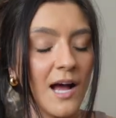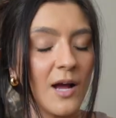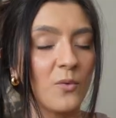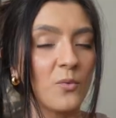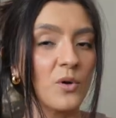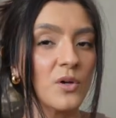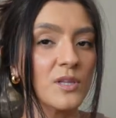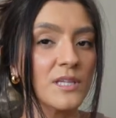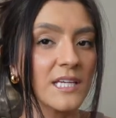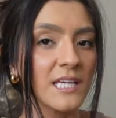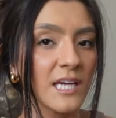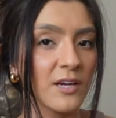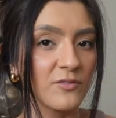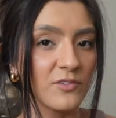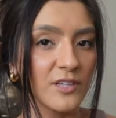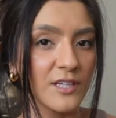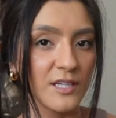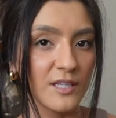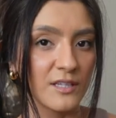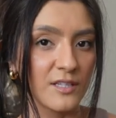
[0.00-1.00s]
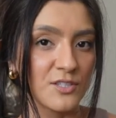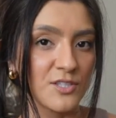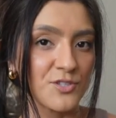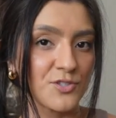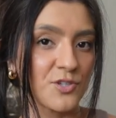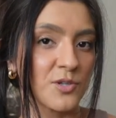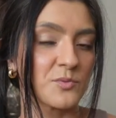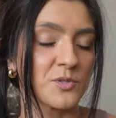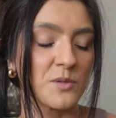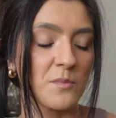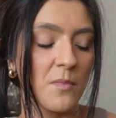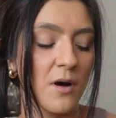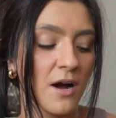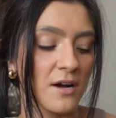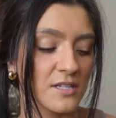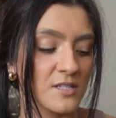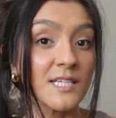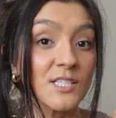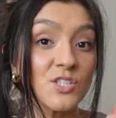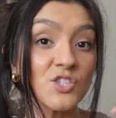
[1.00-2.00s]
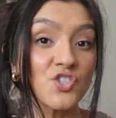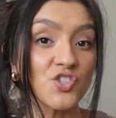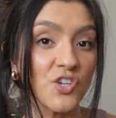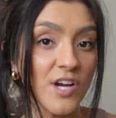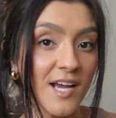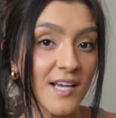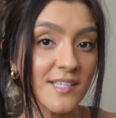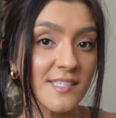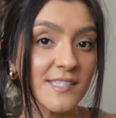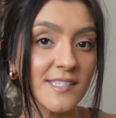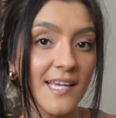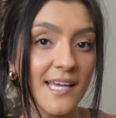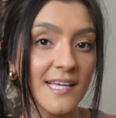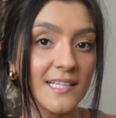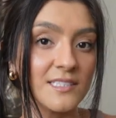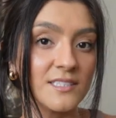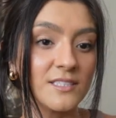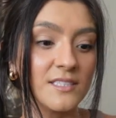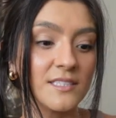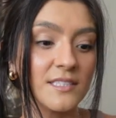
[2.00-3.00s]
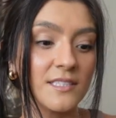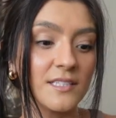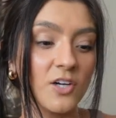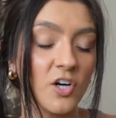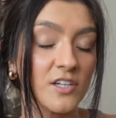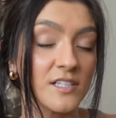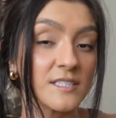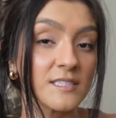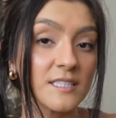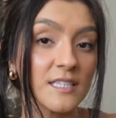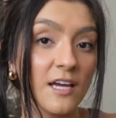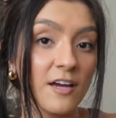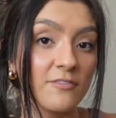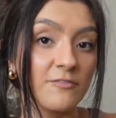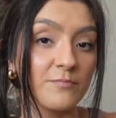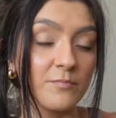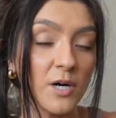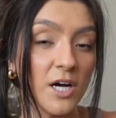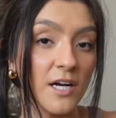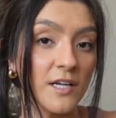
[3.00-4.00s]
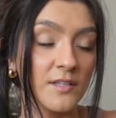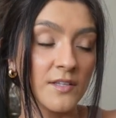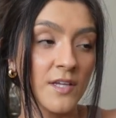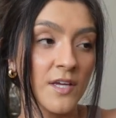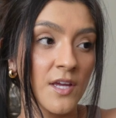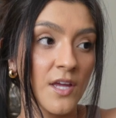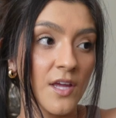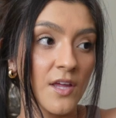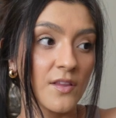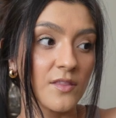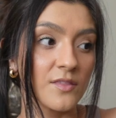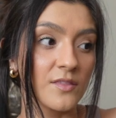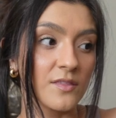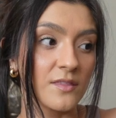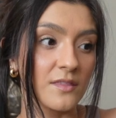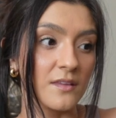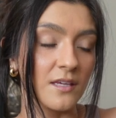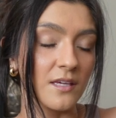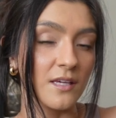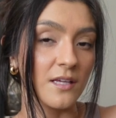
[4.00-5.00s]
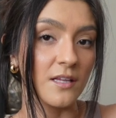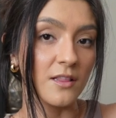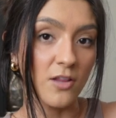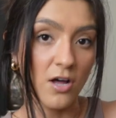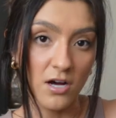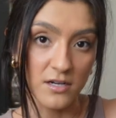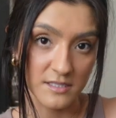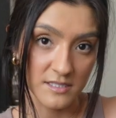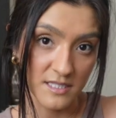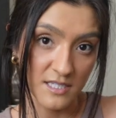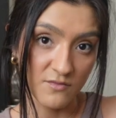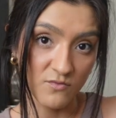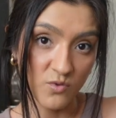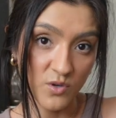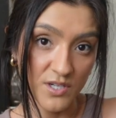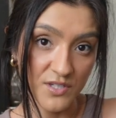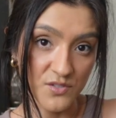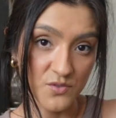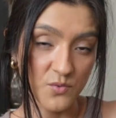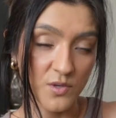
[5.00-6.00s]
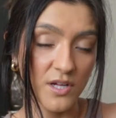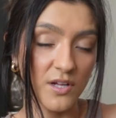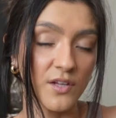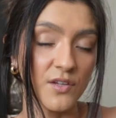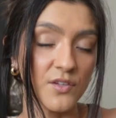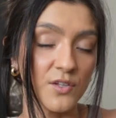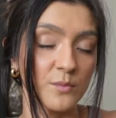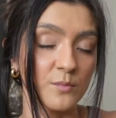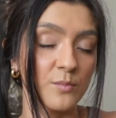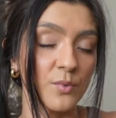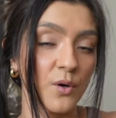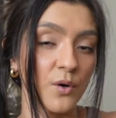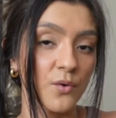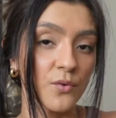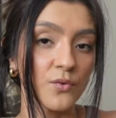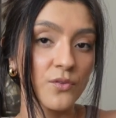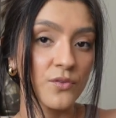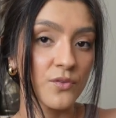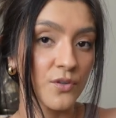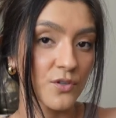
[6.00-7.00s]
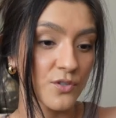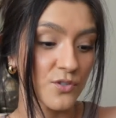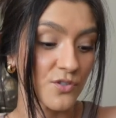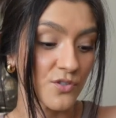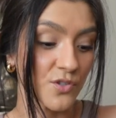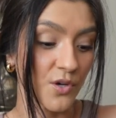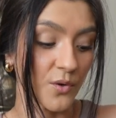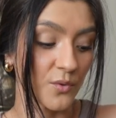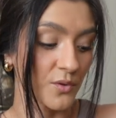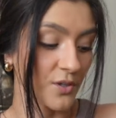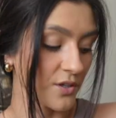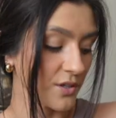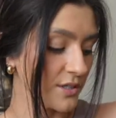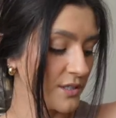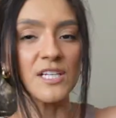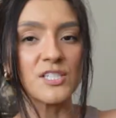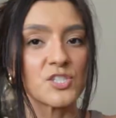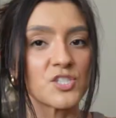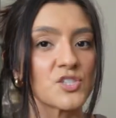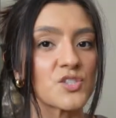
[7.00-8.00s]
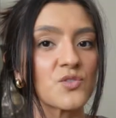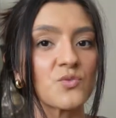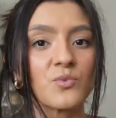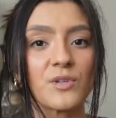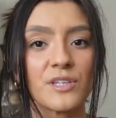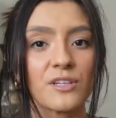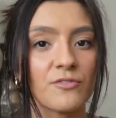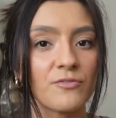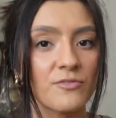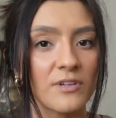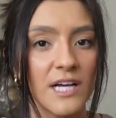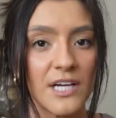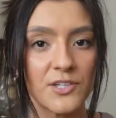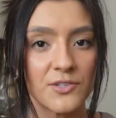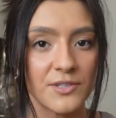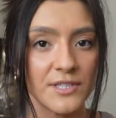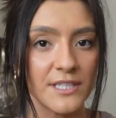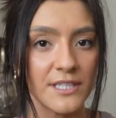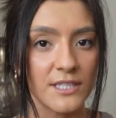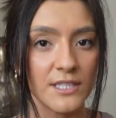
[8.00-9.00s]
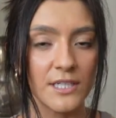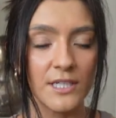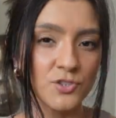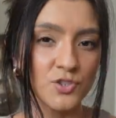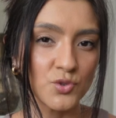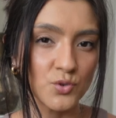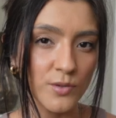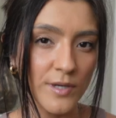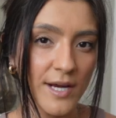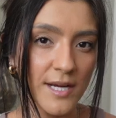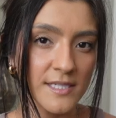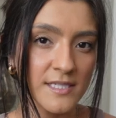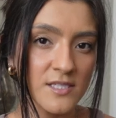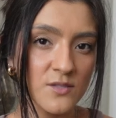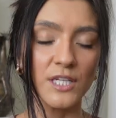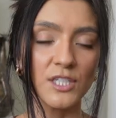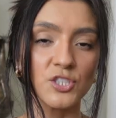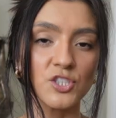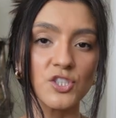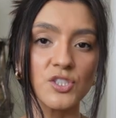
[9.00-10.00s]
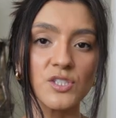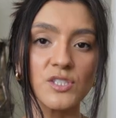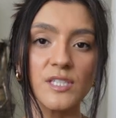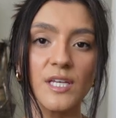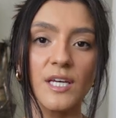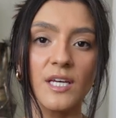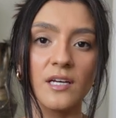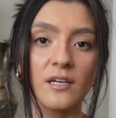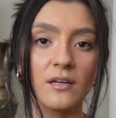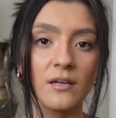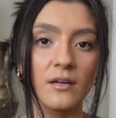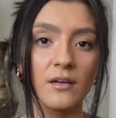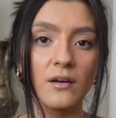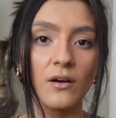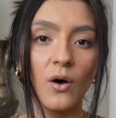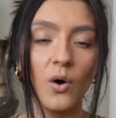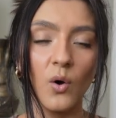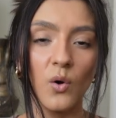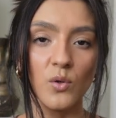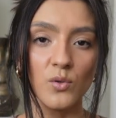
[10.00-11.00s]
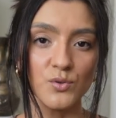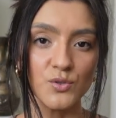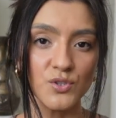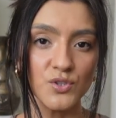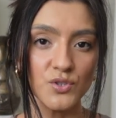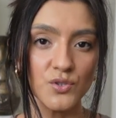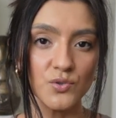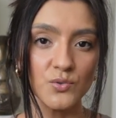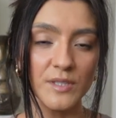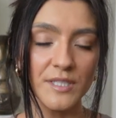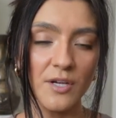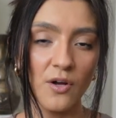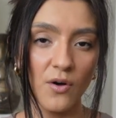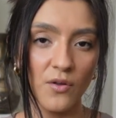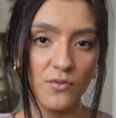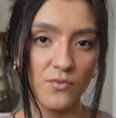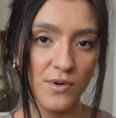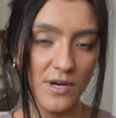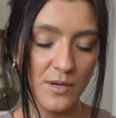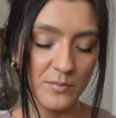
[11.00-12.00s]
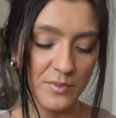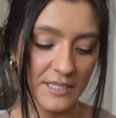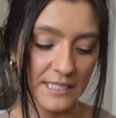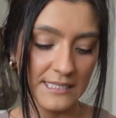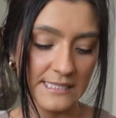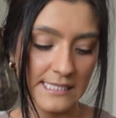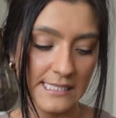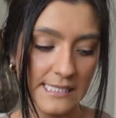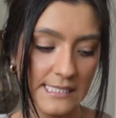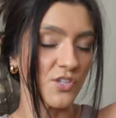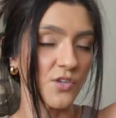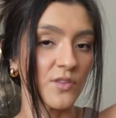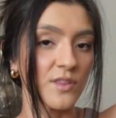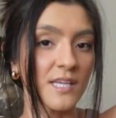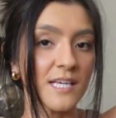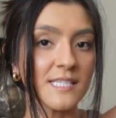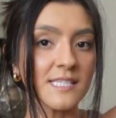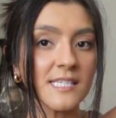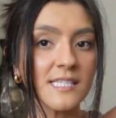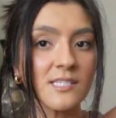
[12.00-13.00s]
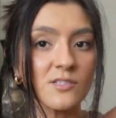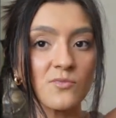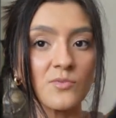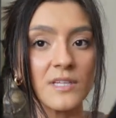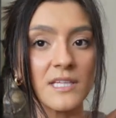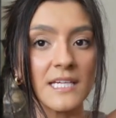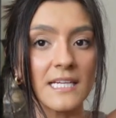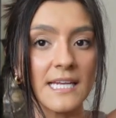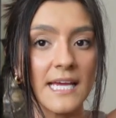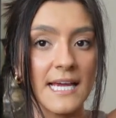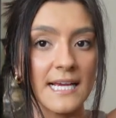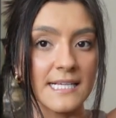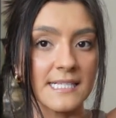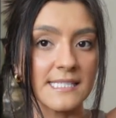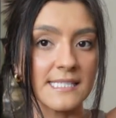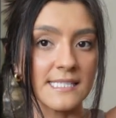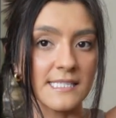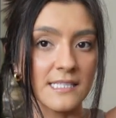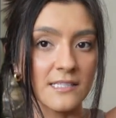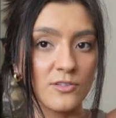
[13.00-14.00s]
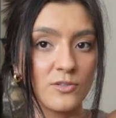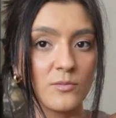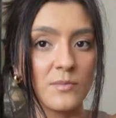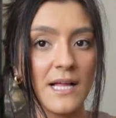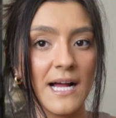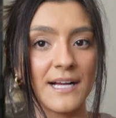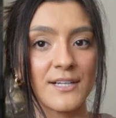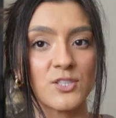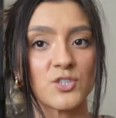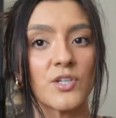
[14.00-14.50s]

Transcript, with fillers: I will link everything in the description box. This dress, and honestly I've bought the long sleeve one as well, and they're both so good. It's just a really flattering dress. It just like holds you in all the right places. So this is a really nice little black